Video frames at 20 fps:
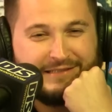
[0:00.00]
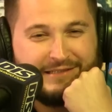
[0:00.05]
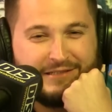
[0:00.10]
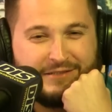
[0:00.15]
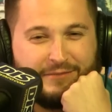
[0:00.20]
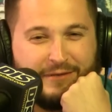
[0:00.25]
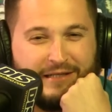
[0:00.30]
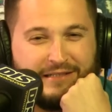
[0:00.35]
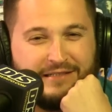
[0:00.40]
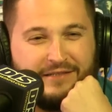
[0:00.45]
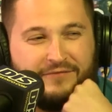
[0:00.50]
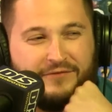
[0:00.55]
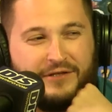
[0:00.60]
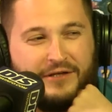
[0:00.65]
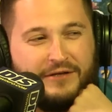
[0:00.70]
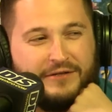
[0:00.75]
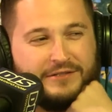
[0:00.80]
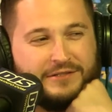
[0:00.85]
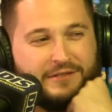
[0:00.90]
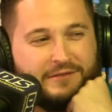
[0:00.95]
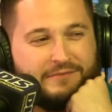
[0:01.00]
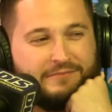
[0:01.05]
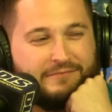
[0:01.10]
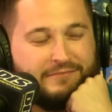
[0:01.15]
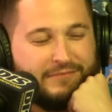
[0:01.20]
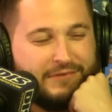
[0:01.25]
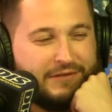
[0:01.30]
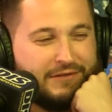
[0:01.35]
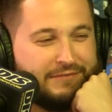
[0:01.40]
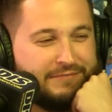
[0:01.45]
a surprise every year. It's
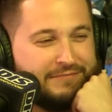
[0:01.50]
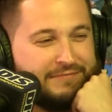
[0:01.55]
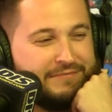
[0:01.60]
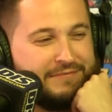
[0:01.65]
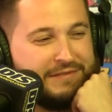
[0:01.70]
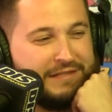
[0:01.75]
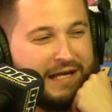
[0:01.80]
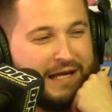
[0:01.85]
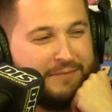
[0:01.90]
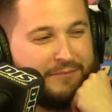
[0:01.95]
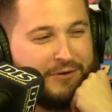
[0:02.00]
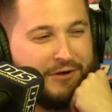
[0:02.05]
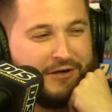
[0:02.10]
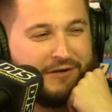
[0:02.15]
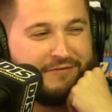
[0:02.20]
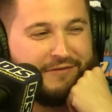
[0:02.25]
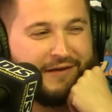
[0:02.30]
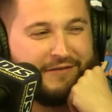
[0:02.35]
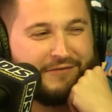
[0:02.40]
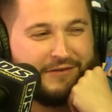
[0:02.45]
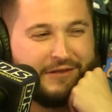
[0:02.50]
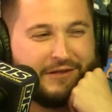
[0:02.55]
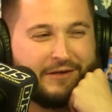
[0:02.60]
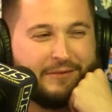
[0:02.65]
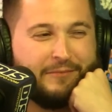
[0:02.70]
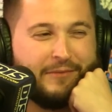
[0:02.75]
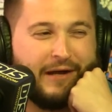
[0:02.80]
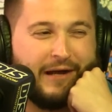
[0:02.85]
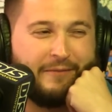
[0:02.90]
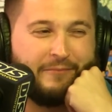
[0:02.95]
the sad part of having the
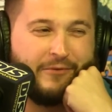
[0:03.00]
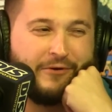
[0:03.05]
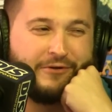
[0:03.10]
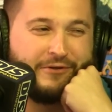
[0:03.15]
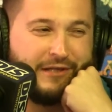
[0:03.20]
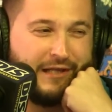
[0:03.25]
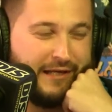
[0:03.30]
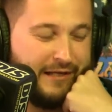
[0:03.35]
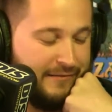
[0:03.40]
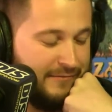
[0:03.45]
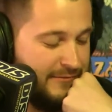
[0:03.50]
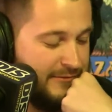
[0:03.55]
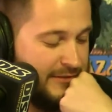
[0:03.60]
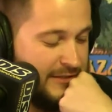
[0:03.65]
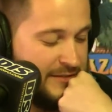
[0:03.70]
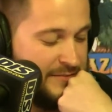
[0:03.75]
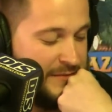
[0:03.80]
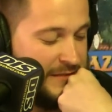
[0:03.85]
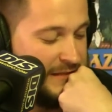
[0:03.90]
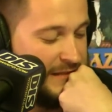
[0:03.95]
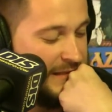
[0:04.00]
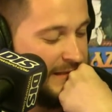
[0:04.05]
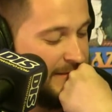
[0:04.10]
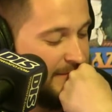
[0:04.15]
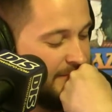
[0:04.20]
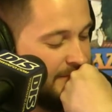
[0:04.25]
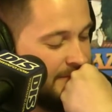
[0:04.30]
combined birthday Christmas thing.